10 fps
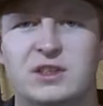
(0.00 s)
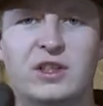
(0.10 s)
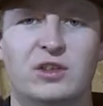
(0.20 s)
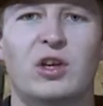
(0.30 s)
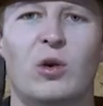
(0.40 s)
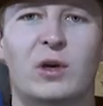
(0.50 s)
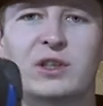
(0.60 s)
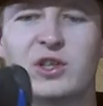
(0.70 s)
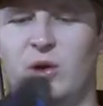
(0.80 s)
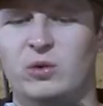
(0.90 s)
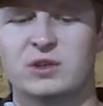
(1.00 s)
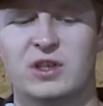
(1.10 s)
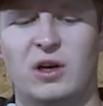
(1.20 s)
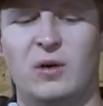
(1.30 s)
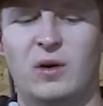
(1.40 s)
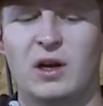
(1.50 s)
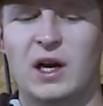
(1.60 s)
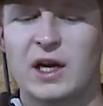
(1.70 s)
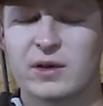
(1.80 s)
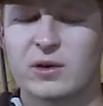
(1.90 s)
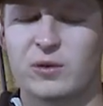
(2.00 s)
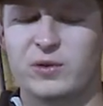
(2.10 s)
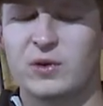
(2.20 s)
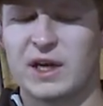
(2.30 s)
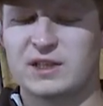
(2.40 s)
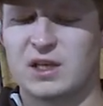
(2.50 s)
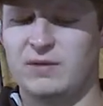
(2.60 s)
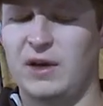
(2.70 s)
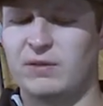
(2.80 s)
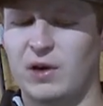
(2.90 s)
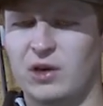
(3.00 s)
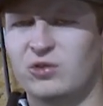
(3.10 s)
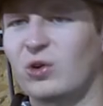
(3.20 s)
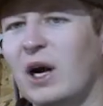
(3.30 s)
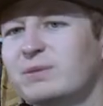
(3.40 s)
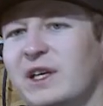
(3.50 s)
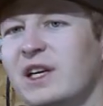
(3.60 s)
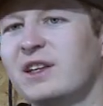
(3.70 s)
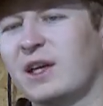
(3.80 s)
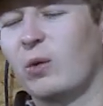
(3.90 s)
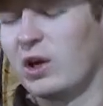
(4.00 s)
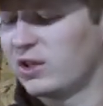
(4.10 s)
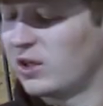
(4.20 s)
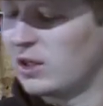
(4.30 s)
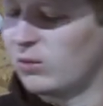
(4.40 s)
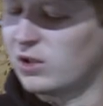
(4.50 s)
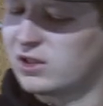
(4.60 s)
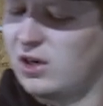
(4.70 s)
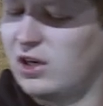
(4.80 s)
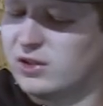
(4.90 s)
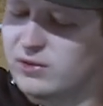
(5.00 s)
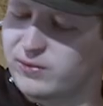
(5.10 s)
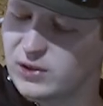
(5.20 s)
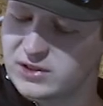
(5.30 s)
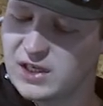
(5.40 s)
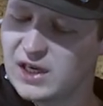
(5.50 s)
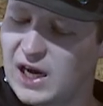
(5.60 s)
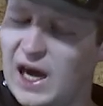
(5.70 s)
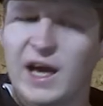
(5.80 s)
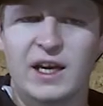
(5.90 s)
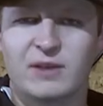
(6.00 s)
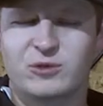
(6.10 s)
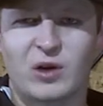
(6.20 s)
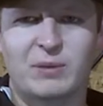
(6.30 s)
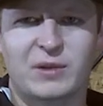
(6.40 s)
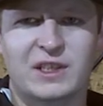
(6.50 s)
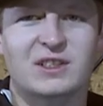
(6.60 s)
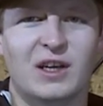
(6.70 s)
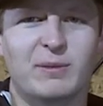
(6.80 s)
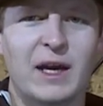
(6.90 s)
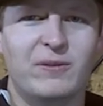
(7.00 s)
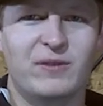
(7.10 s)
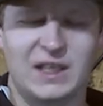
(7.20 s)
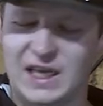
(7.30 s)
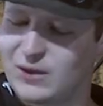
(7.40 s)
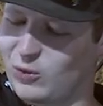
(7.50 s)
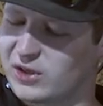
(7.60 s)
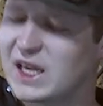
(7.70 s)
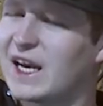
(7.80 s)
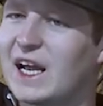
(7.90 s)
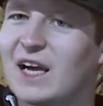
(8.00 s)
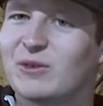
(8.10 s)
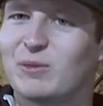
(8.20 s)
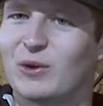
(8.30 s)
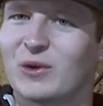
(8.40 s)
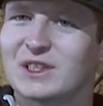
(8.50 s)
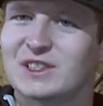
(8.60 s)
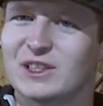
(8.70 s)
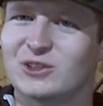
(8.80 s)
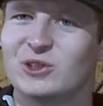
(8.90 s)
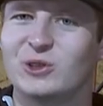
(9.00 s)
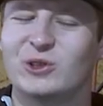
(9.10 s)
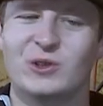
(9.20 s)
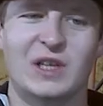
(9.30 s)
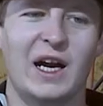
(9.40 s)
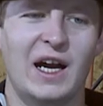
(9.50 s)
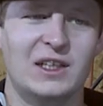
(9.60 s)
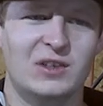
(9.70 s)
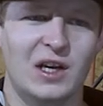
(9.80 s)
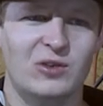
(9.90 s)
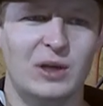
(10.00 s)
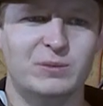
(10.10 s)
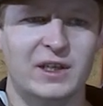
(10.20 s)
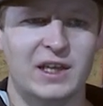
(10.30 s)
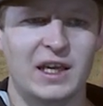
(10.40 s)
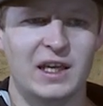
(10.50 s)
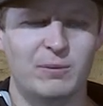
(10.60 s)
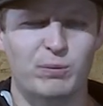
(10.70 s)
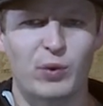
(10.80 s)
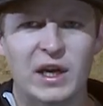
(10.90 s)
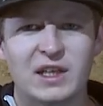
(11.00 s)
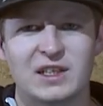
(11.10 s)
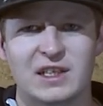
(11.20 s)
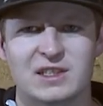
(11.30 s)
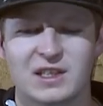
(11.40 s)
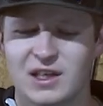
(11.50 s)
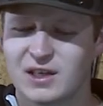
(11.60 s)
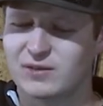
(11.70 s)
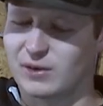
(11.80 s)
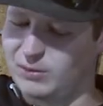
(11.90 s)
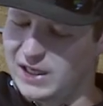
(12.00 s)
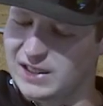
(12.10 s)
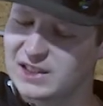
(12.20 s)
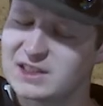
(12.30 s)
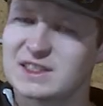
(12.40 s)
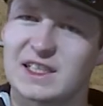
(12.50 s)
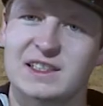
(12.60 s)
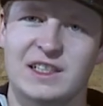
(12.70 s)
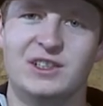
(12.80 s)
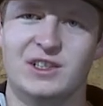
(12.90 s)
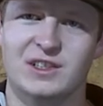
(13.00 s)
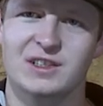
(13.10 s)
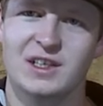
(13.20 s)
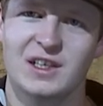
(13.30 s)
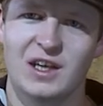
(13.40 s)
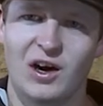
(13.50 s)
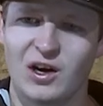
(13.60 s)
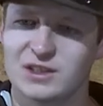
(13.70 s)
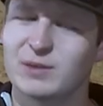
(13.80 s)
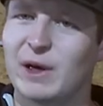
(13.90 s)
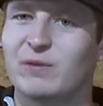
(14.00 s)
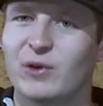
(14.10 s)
Steel toe work shoe. So I don't know if you guys have ever dropped anything while you're at work on your foot. I have dropped things on my feet at work and I haven't been wearing steel shoes. I dropped like a brake disc from like 6 inches onto my